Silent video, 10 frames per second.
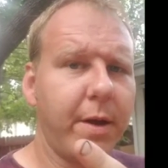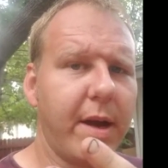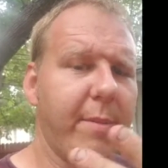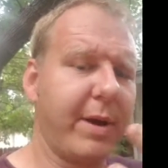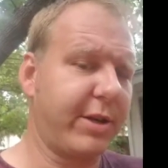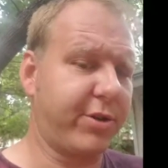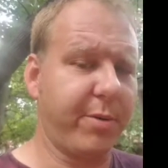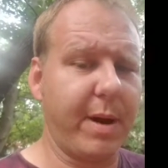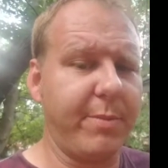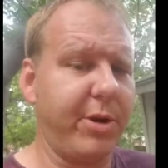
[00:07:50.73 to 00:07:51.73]
And make sure
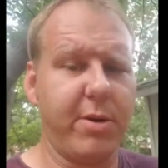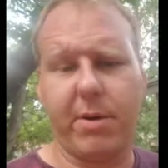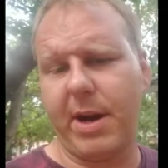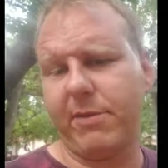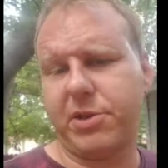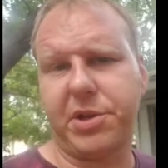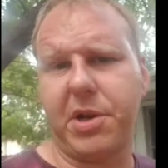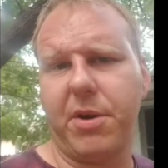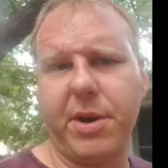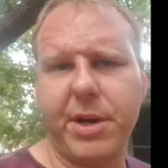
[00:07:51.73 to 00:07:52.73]
maybe you don't have a
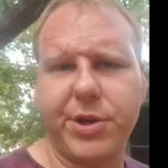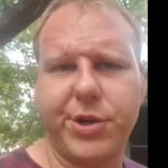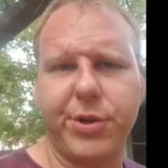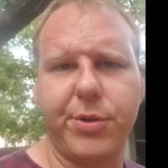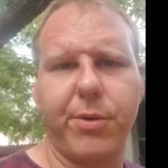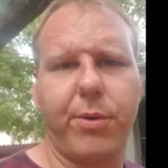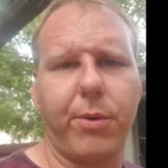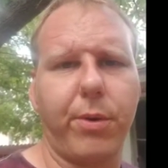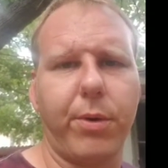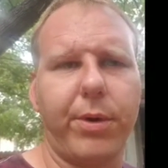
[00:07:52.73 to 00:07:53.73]
security issue
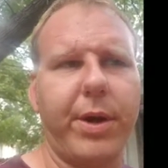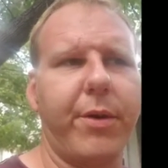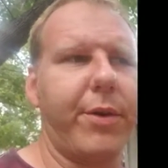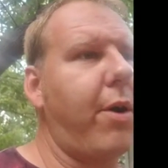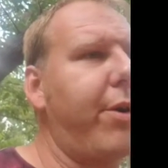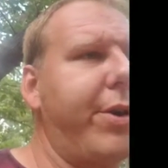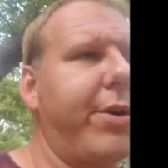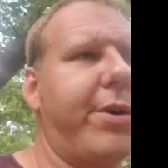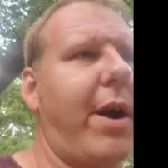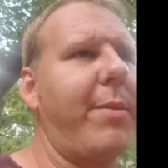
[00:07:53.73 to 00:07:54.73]
or, that all
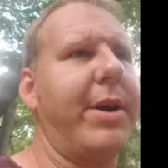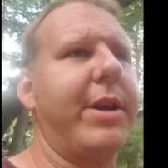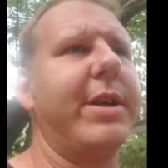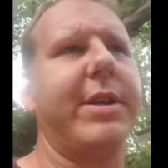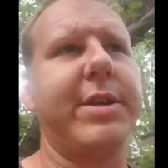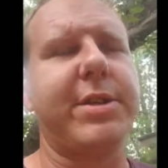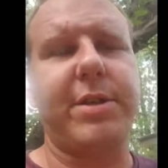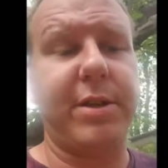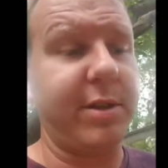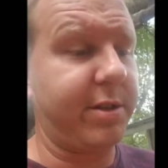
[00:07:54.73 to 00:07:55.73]
your... I mean,
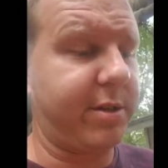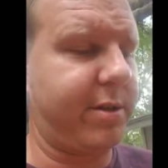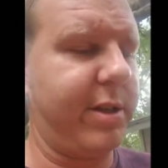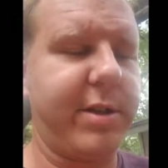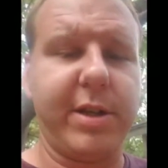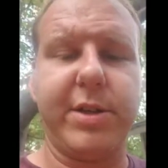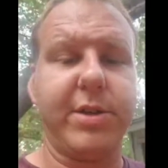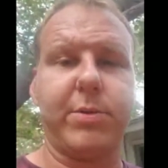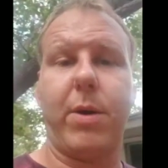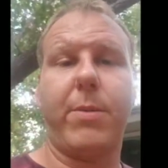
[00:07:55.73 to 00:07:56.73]
this
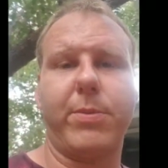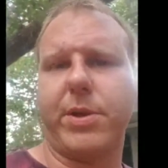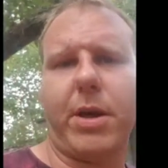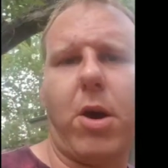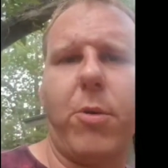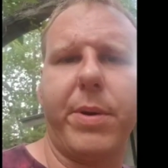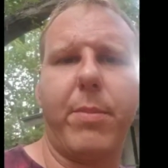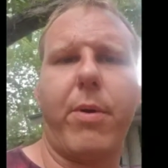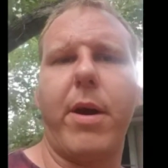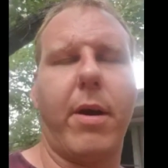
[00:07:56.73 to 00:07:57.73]
engine swap was like a hope and a
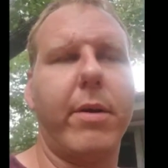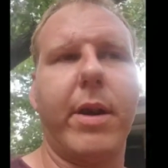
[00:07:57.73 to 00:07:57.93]
prayer.